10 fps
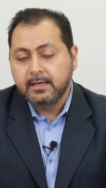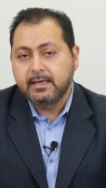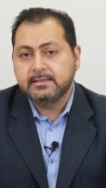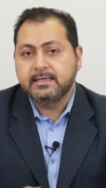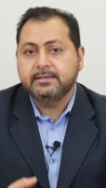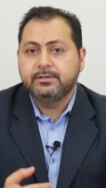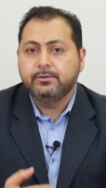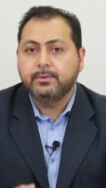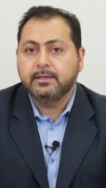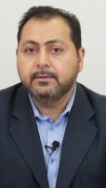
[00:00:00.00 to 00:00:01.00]
is that
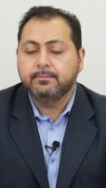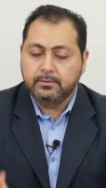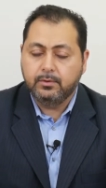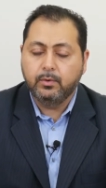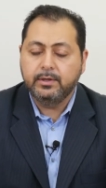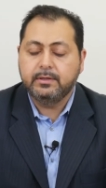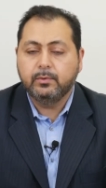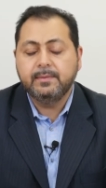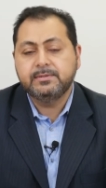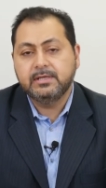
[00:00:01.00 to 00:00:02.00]
you will go on the
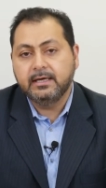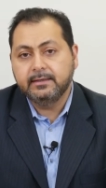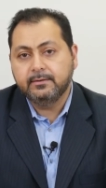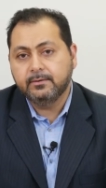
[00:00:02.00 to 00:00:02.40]
website,